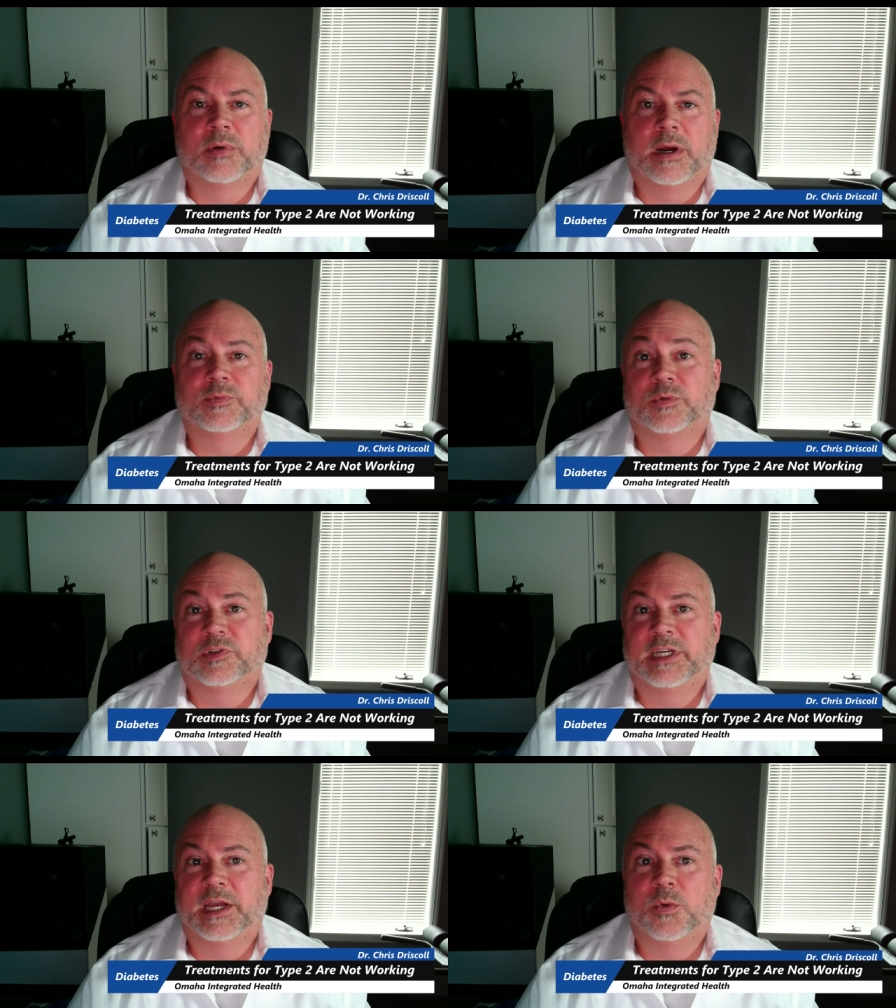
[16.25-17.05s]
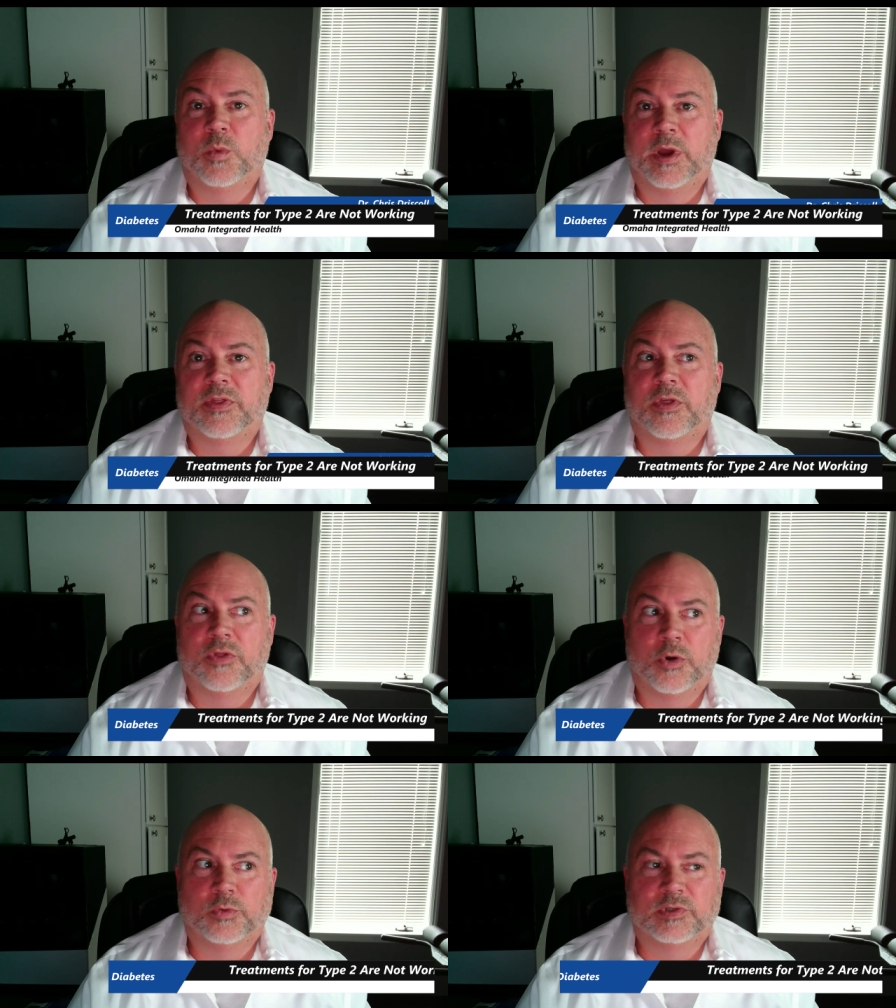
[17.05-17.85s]
problems we're seeing
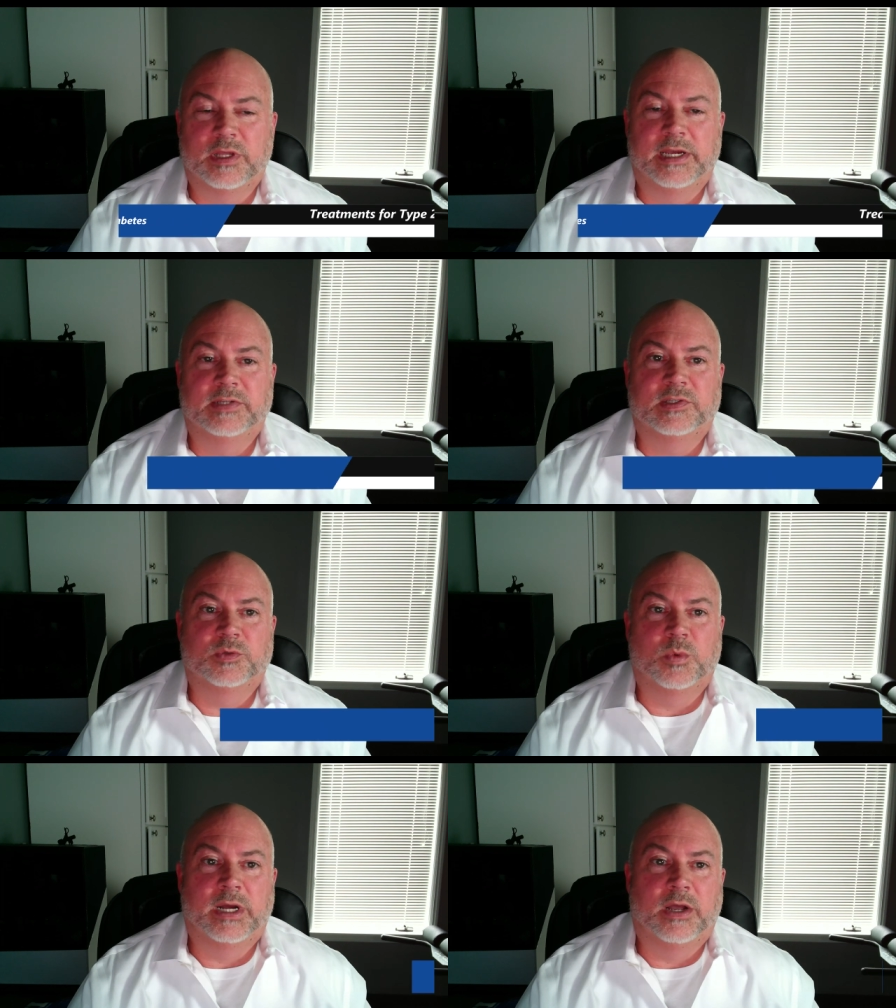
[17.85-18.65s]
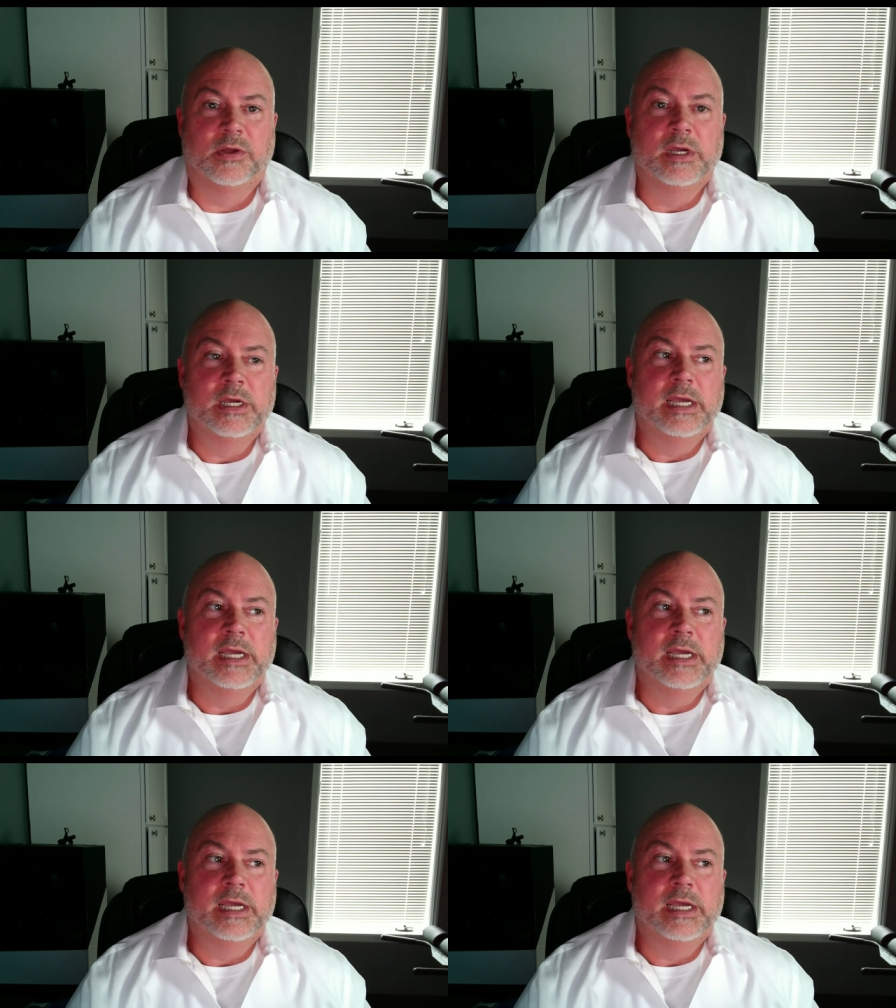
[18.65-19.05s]
with those things as well.